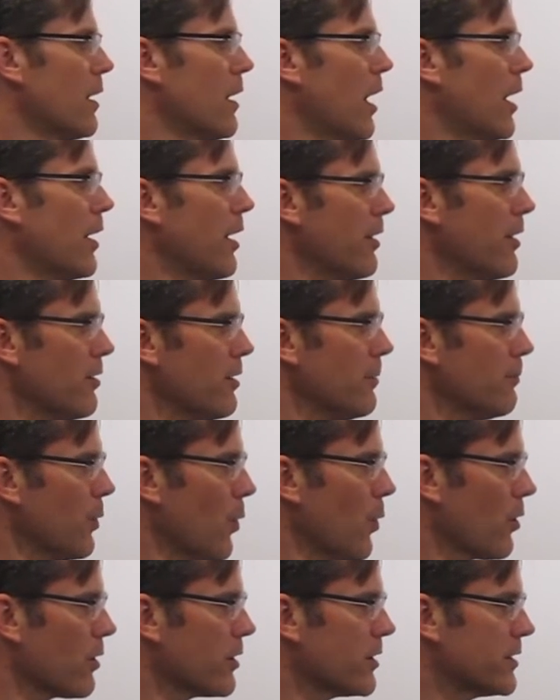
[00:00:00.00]
Another
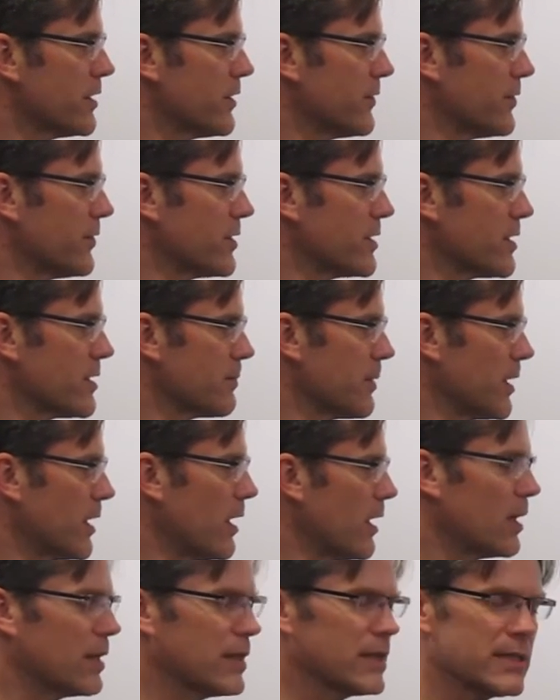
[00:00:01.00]
important difference is,
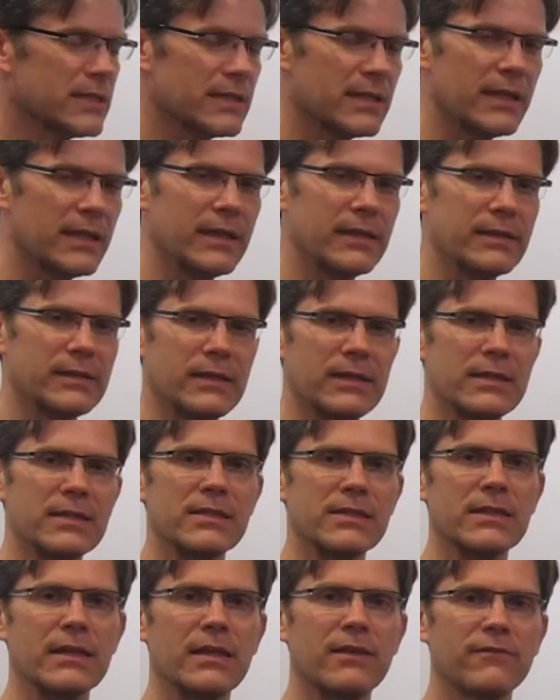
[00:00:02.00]
because it
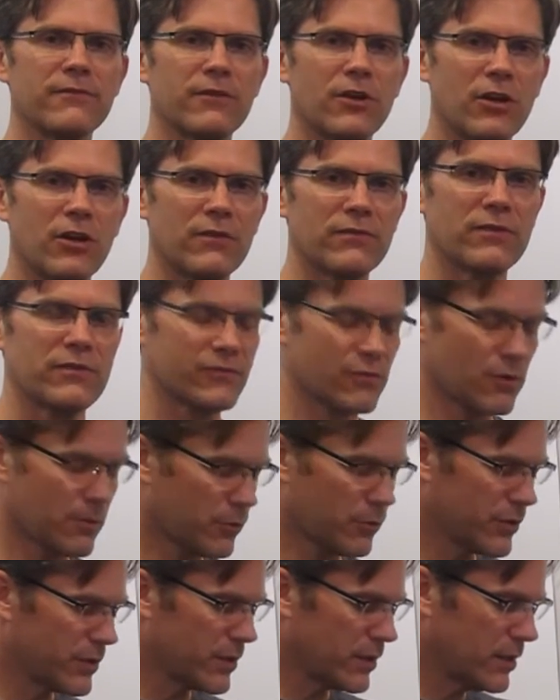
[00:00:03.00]
does involve a
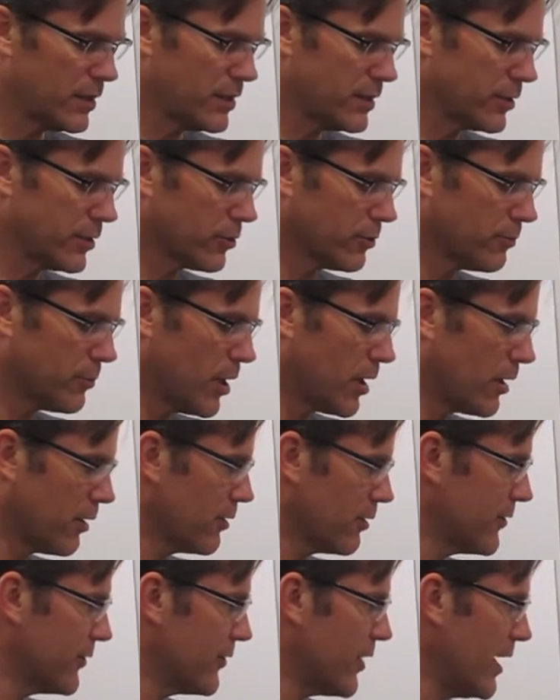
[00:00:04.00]
formal statistical model,
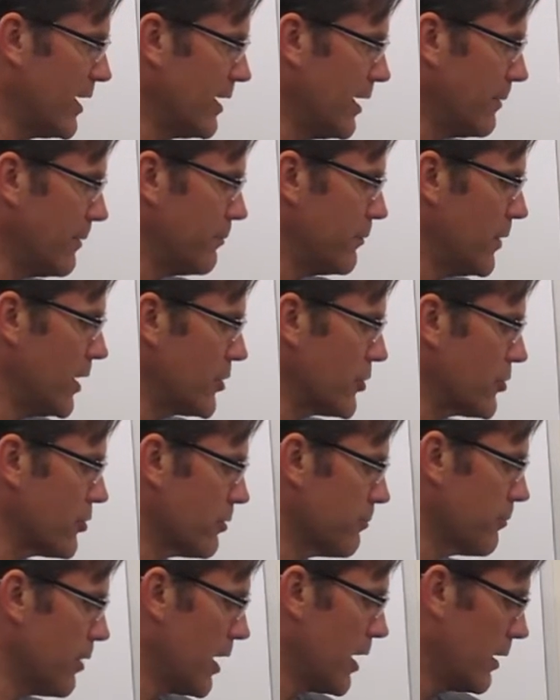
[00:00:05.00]
the finite
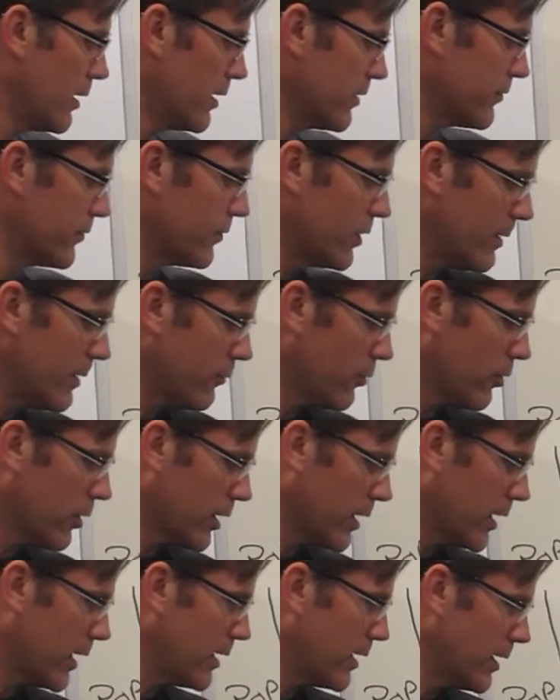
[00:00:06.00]
mixture modeling
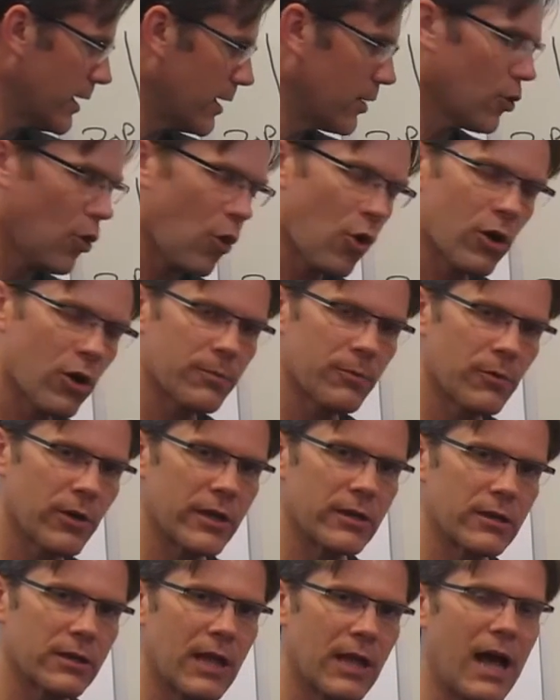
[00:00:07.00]
framework can
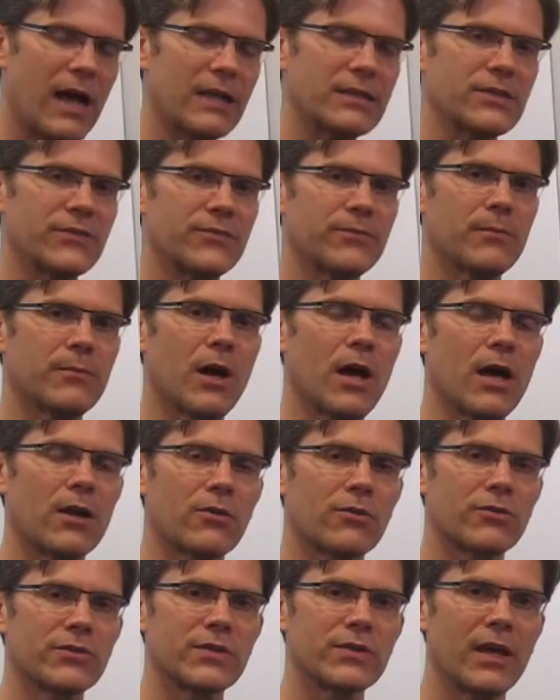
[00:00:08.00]
incorporate lots of
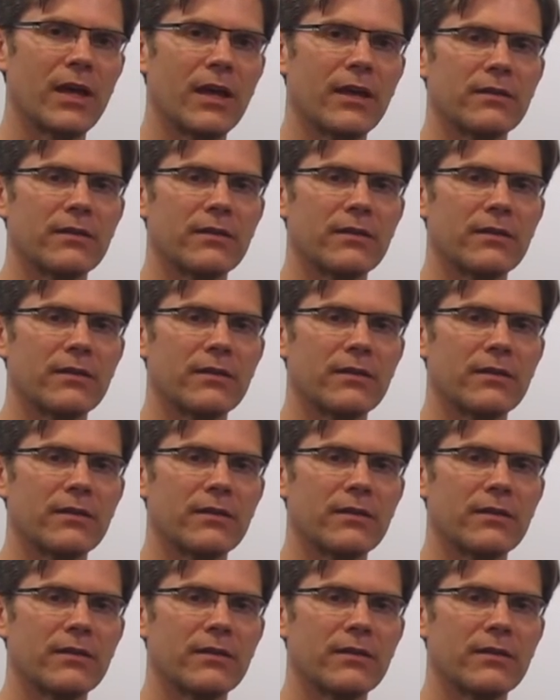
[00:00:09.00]
models